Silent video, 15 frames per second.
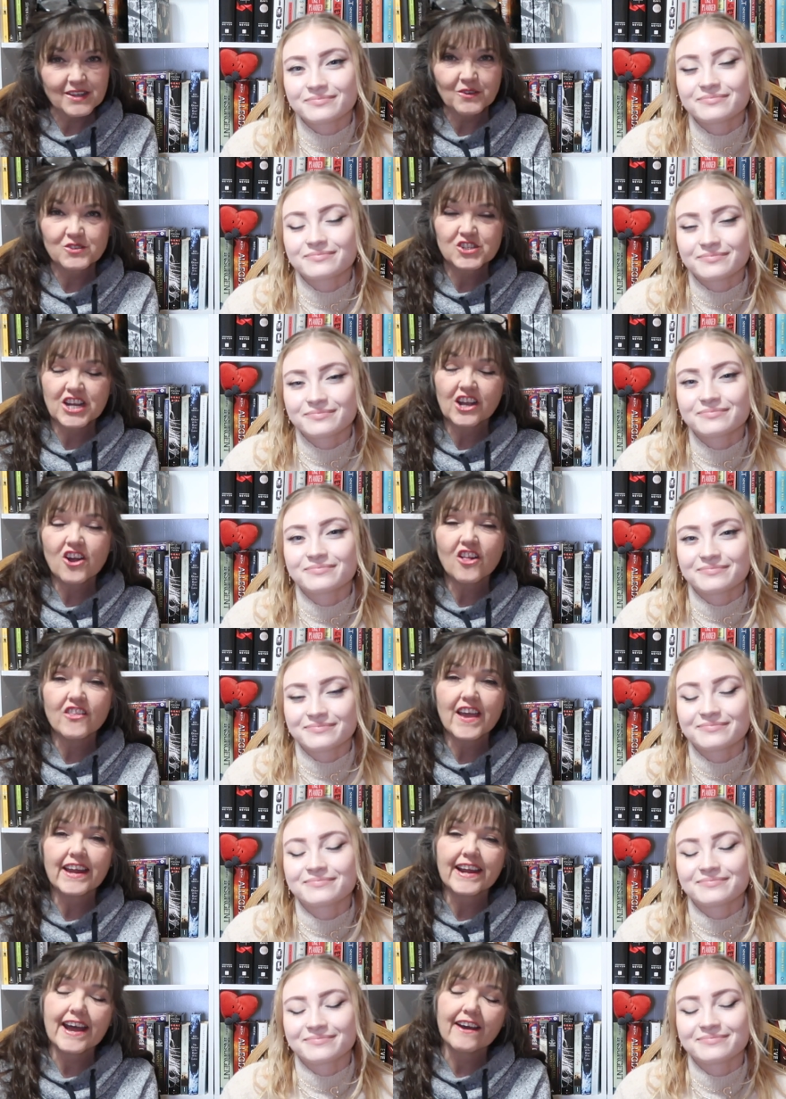Speaker 1: So check
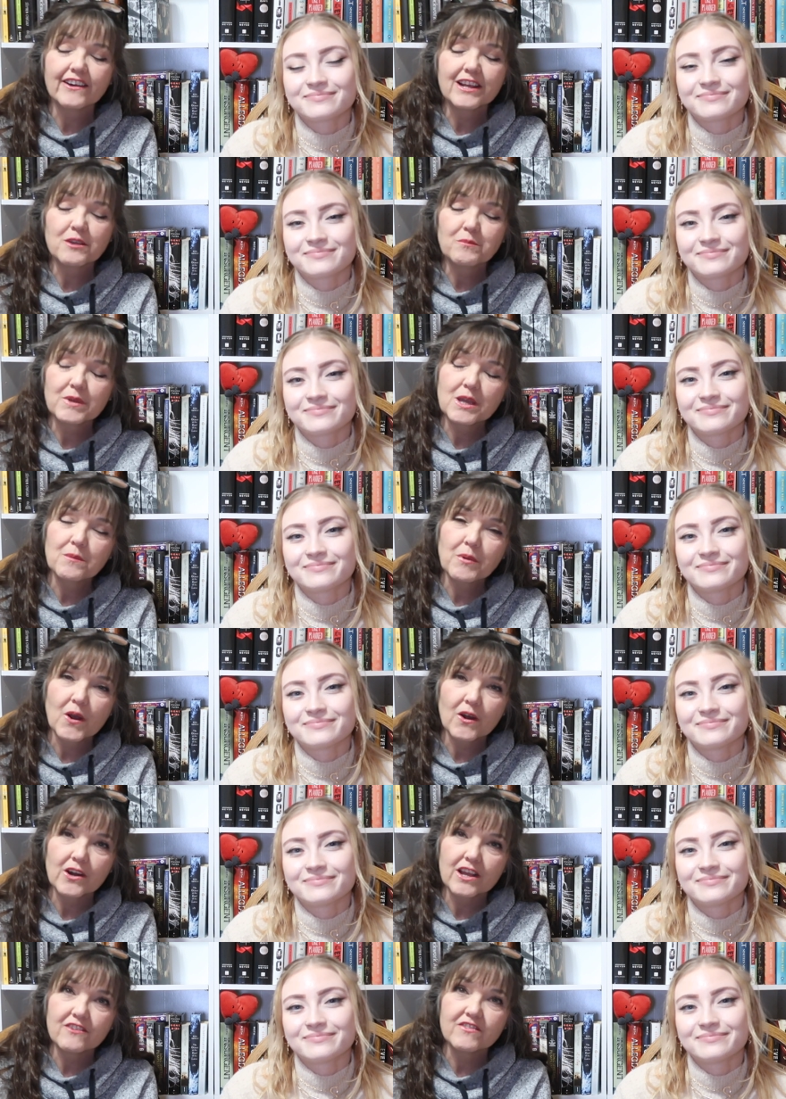all that out and be a
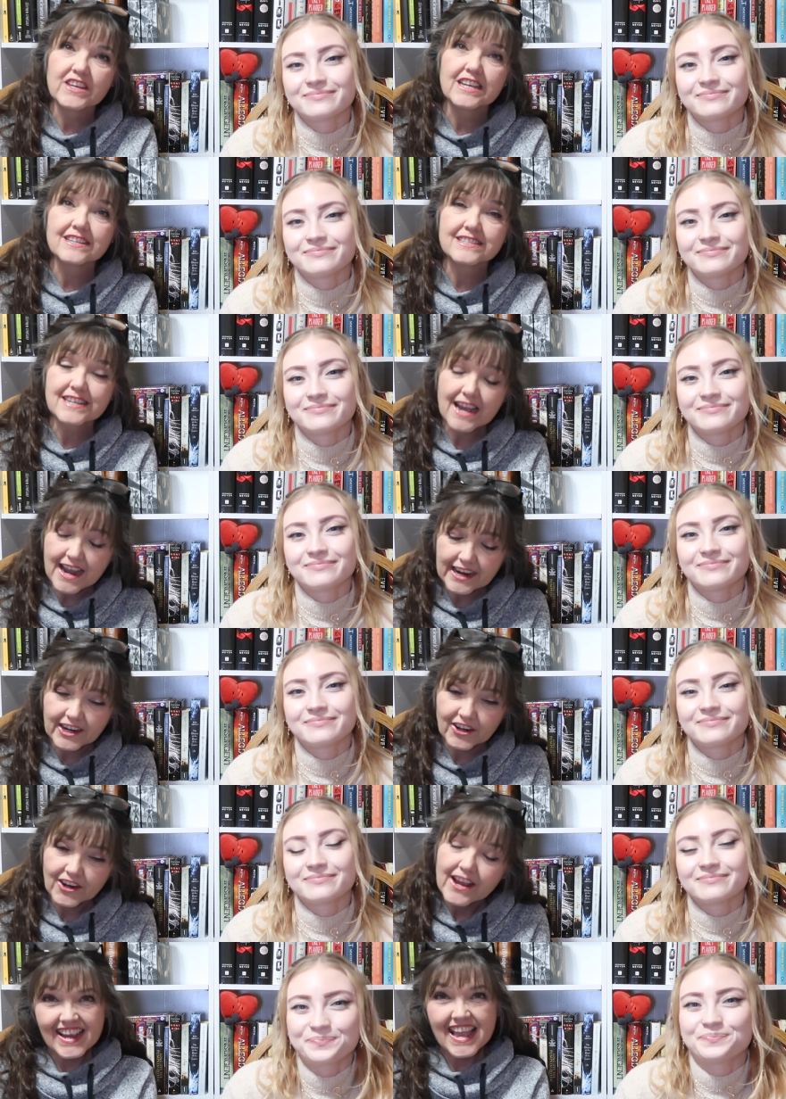part of the
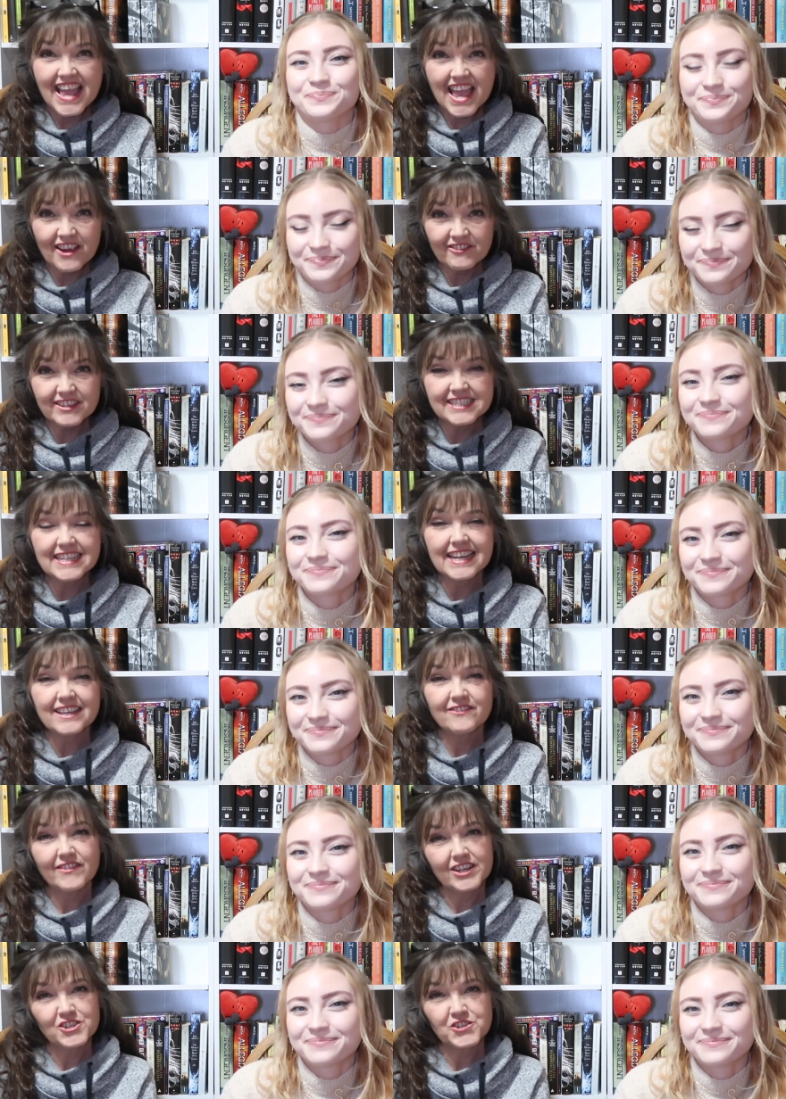entire
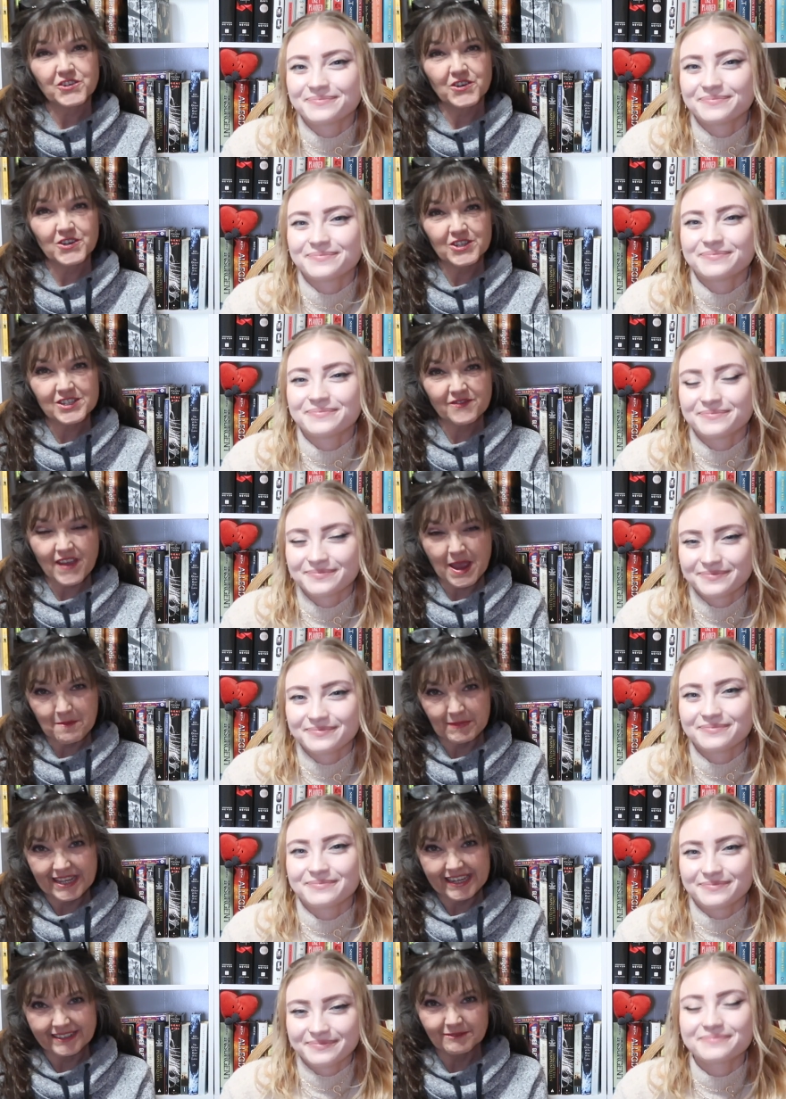Everyday Adventurers
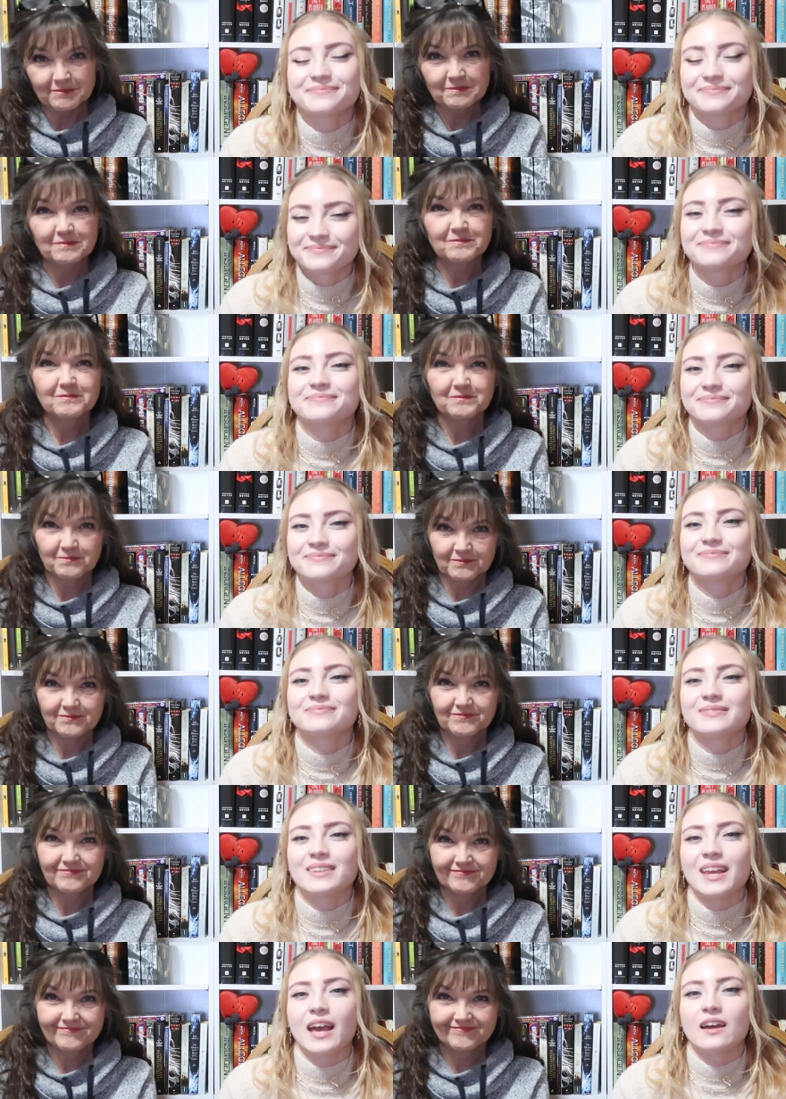family.
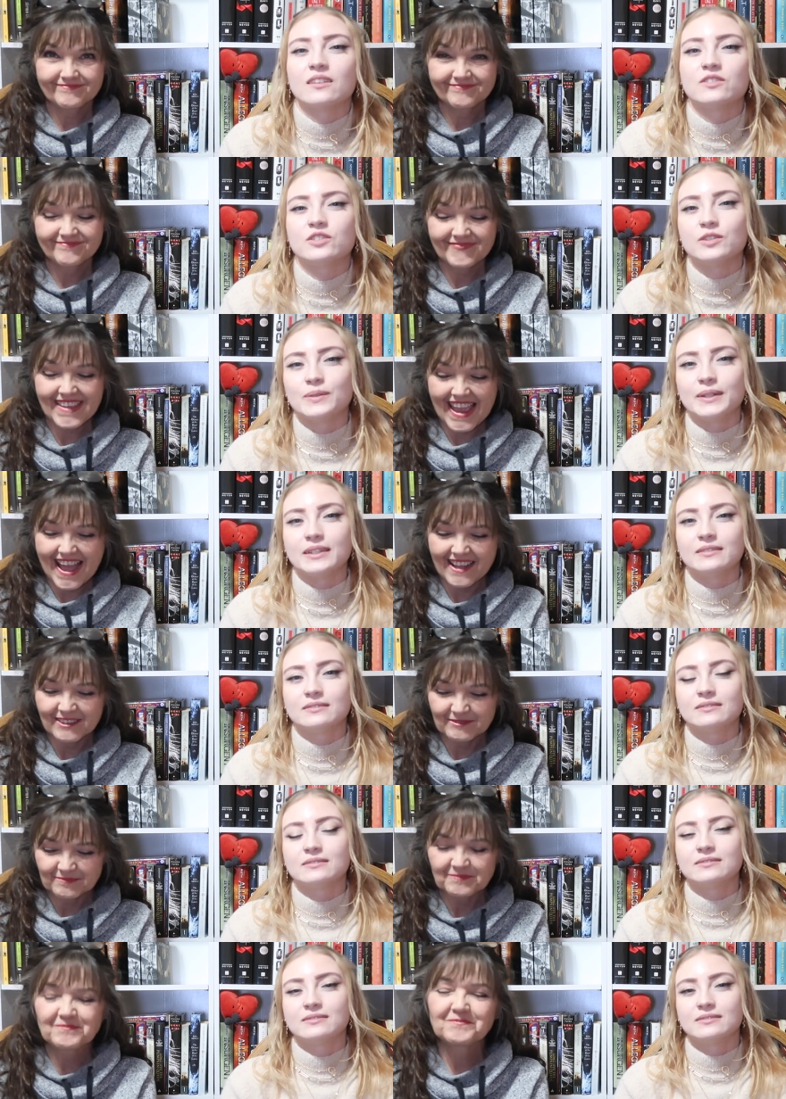Yeah,
Speaker 2: do yeah.
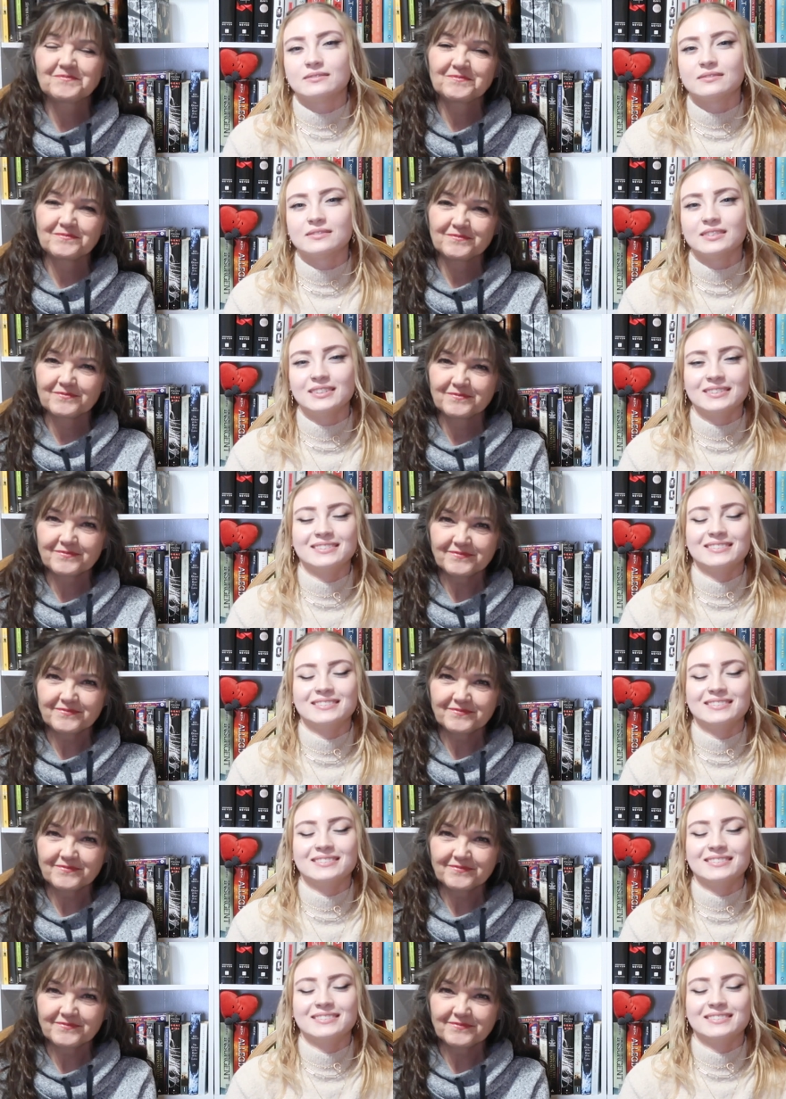it.